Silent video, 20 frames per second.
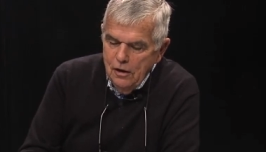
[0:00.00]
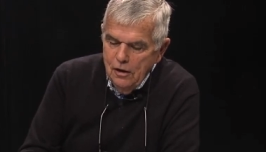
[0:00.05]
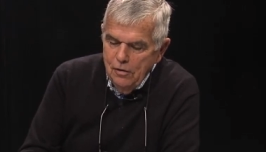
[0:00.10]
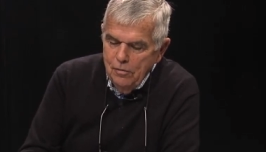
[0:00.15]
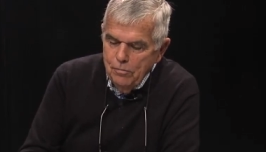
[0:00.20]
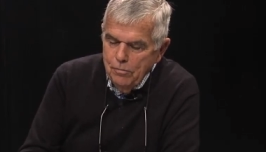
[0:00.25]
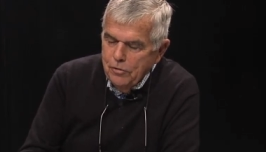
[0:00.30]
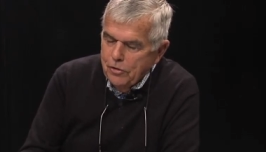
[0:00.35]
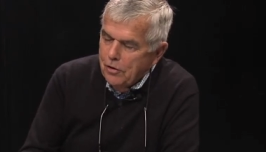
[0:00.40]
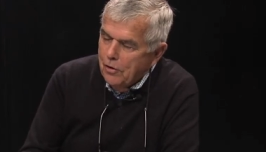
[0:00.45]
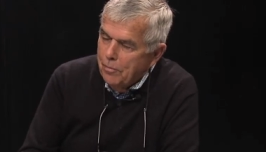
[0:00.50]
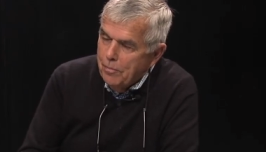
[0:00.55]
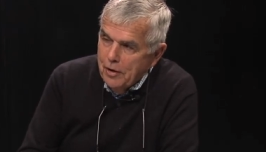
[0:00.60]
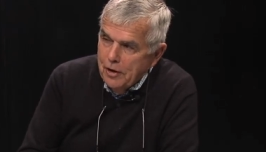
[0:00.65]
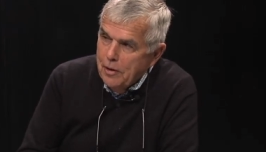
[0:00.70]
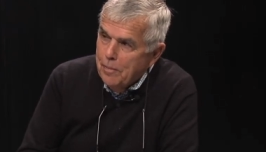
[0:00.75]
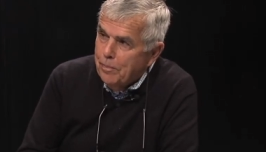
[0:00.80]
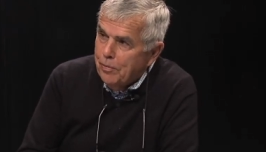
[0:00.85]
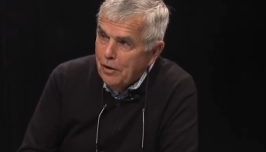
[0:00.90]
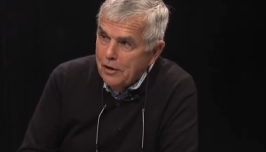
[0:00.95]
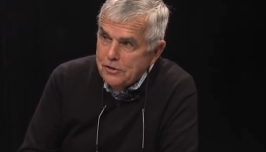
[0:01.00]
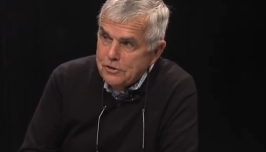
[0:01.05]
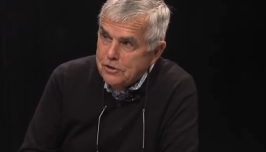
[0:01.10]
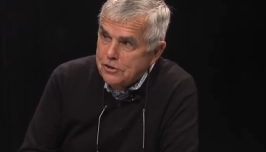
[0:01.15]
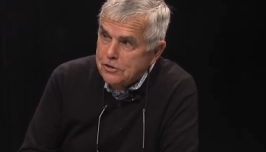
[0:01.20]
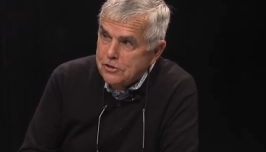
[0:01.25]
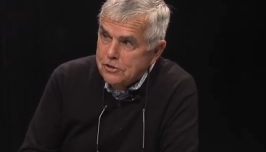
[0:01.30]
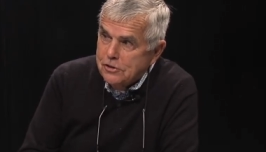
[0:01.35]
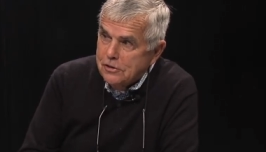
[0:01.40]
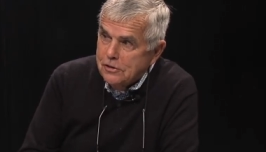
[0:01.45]
there are many
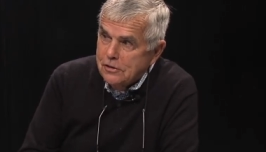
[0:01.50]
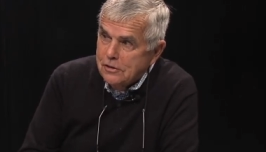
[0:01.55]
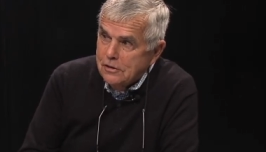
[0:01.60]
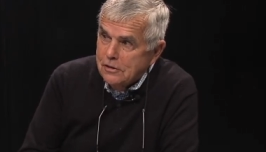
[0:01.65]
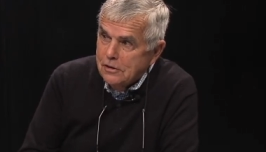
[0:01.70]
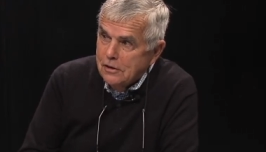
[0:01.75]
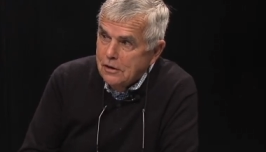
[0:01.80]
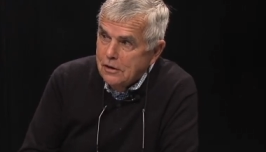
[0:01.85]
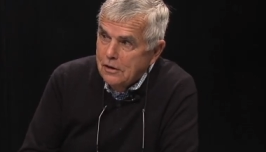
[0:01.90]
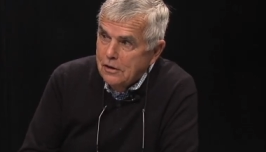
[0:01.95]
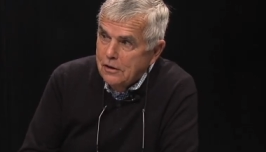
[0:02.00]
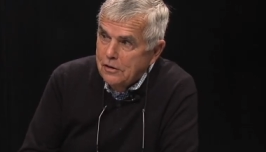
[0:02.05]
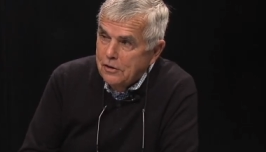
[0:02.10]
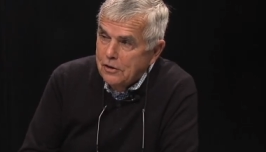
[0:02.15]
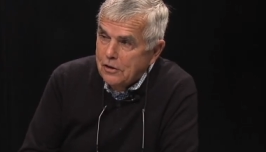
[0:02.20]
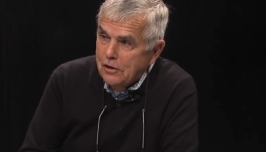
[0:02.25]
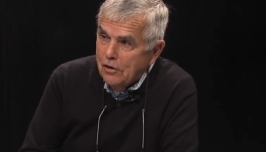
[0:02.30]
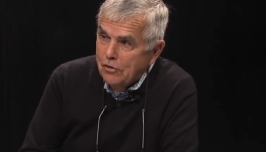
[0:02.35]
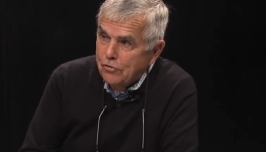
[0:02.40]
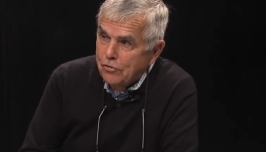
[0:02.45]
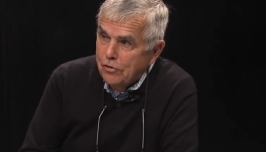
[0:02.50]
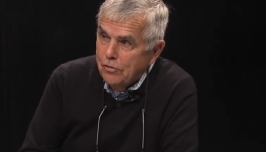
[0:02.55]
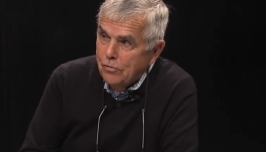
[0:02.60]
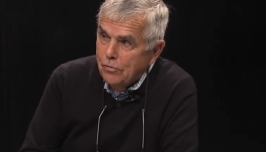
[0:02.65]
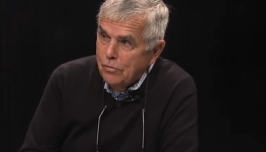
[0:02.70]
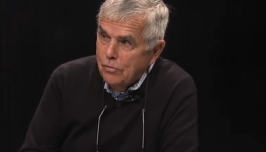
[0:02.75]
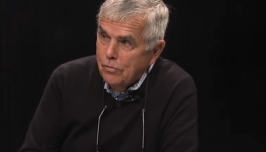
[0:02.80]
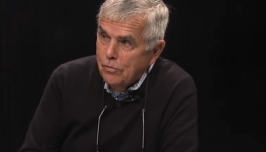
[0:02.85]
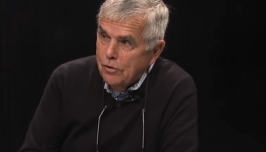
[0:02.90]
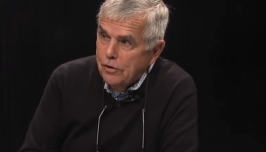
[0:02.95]
places uh, in the country
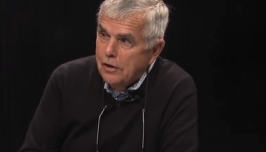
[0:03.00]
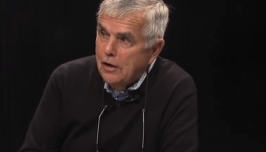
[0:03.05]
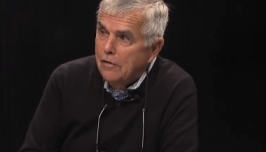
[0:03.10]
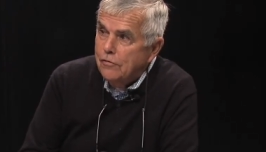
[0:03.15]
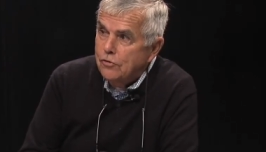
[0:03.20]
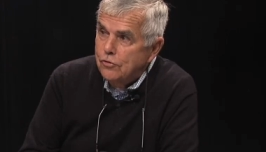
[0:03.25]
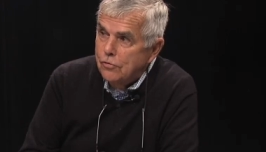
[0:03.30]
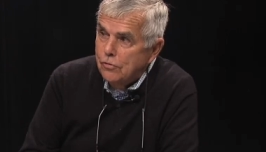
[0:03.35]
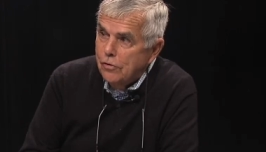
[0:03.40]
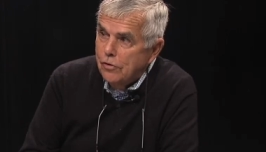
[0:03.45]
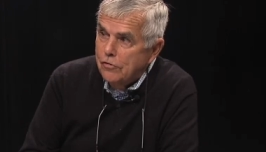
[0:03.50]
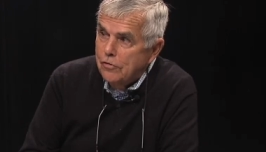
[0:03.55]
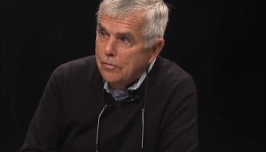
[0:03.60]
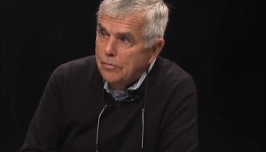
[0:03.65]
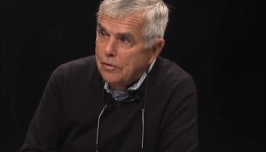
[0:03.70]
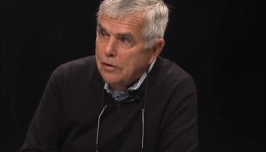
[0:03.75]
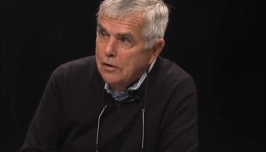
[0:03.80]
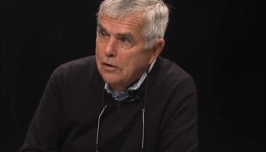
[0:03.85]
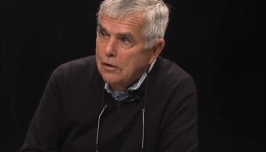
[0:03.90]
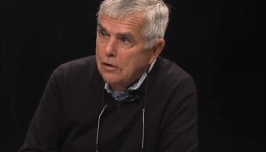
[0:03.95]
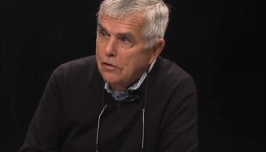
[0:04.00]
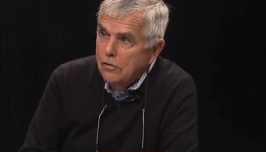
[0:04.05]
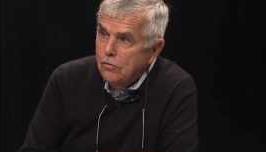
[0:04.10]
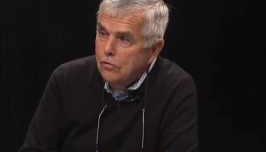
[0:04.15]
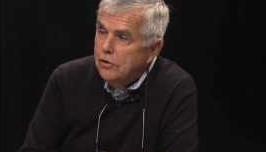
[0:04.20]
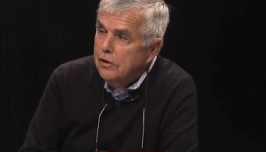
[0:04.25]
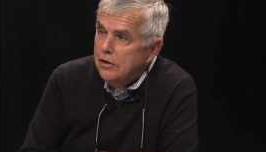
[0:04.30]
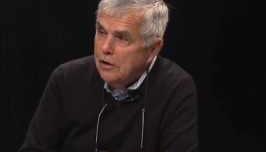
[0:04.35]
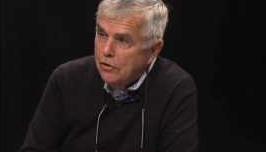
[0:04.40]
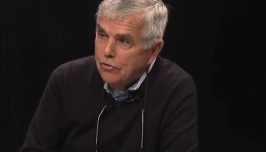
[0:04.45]
where you have tourism,
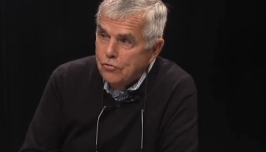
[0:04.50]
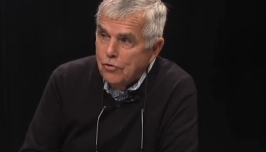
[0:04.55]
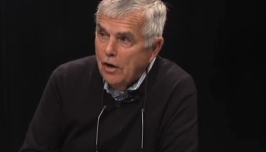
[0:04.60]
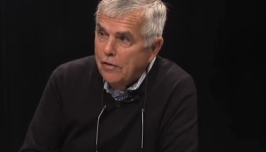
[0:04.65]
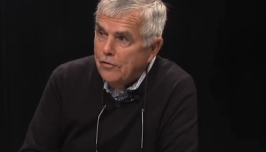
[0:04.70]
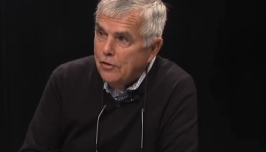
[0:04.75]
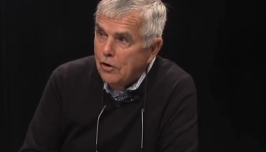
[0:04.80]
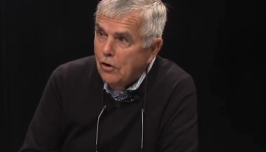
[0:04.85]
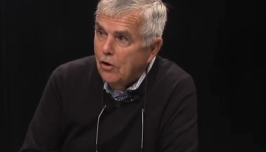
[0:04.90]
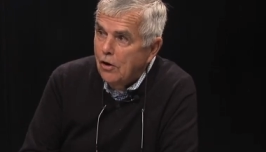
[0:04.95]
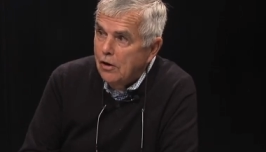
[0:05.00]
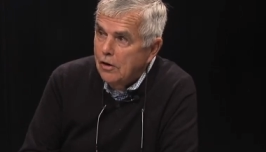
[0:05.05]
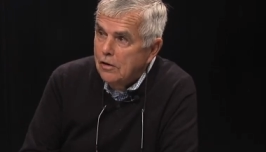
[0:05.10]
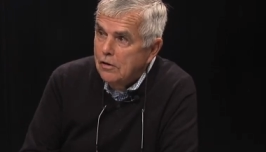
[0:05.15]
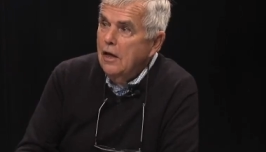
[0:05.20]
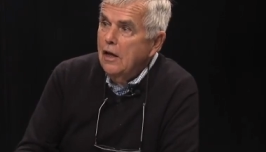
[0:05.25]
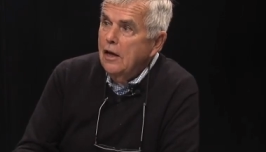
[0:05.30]
you cannot drive a car.